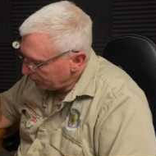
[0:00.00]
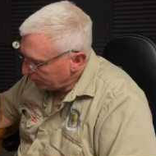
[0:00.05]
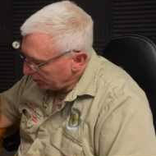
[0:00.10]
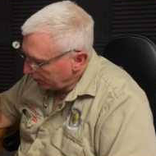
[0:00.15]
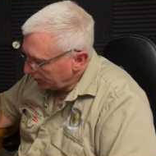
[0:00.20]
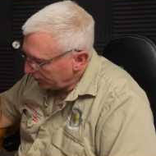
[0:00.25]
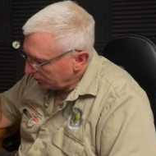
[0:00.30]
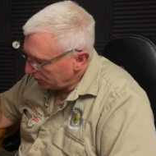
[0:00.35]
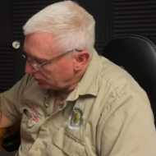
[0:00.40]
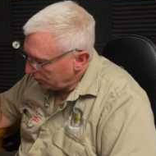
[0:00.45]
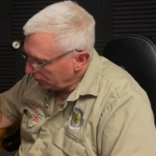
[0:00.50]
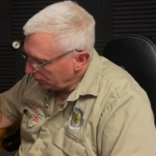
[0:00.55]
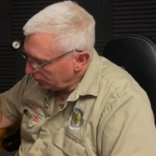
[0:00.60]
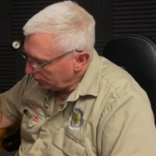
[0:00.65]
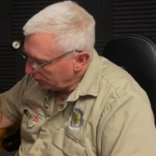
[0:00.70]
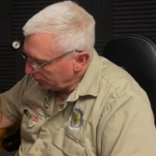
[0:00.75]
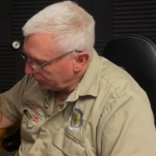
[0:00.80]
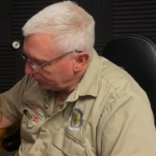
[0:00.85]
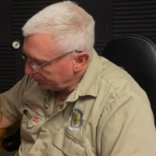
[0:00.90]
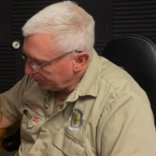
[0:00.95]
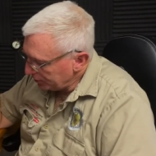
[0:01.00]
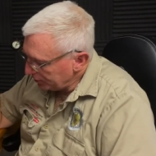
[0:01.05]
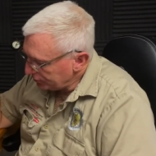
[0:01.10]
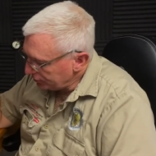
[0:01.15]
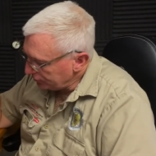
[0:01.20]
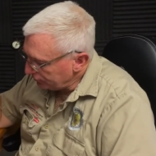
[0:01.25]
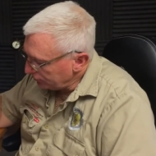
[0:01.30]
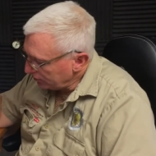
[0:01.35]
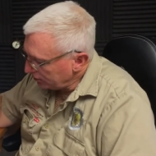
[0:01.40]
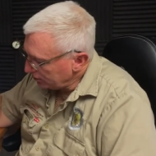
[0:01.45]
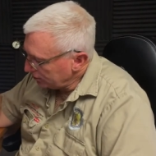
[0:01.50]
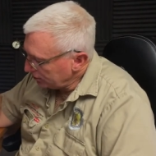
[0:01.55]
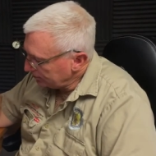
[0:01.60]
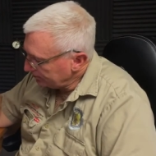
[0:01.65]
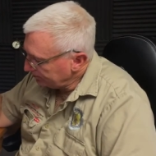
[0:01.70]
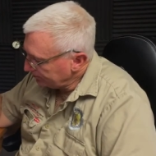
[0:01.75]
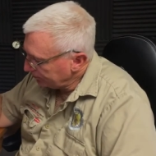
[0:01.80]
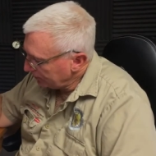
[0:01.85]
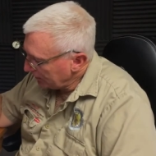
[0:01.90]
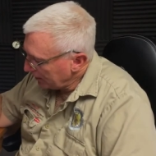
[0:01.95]
one in the queue is pitch and roll.
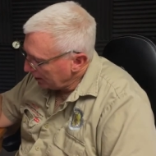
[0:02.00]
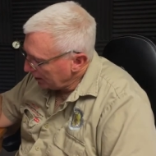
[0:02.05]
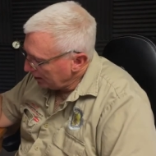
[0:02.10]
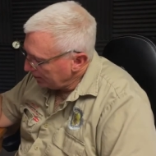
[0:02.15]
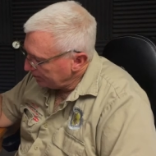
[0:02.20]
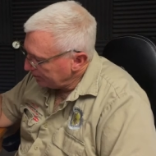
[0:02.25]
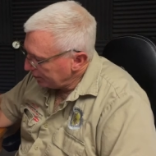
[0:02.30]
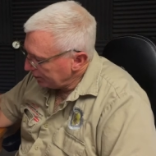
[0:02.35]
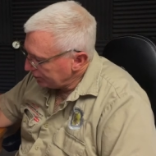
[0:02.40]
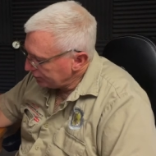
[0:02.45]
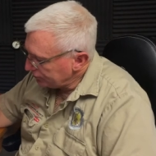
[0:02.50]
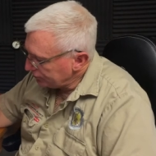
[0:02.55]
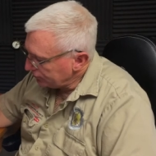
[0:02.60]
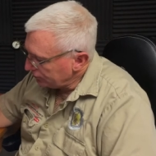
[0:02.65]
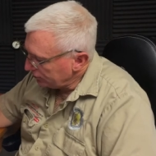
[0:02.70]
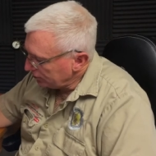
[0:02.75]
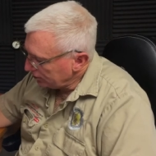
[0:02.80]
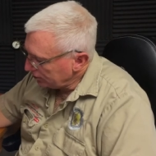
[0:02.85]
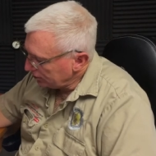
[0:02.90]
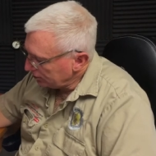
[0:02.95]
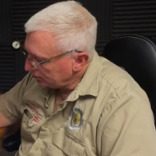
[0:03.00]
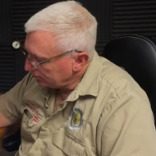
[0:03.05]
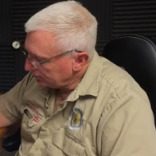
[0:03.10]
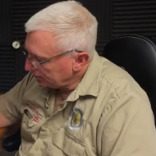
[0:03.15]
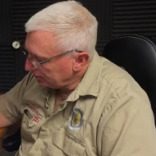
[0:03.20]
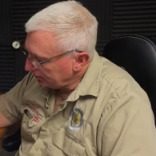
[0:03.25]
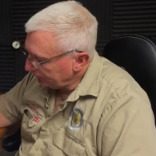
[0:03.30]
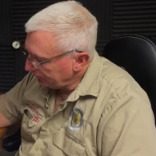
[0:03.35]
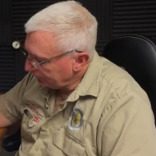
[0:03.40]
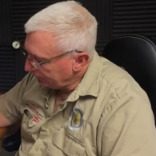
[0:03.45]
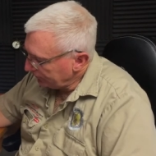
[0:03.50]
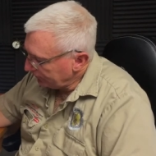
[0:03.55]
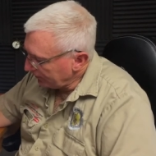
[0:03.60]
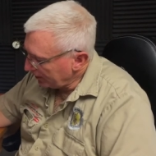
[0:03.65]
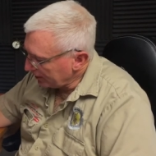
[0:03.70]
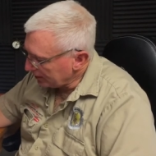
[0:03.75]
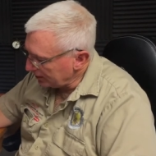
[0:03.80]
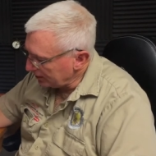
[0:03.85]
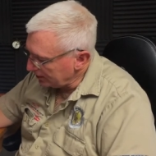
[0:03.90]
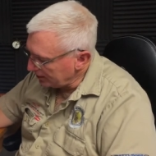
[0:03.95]
Pitch and roll is
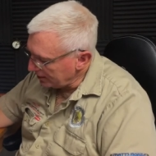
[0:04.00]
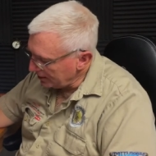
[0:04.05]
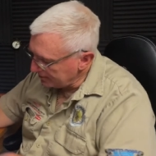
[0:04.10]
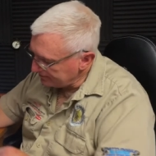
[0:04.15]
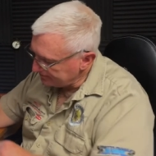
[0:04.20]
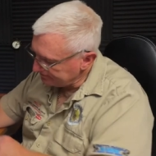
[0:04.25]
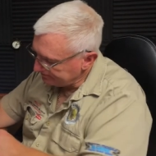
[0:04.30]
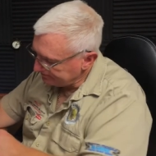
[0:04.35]
exactly that.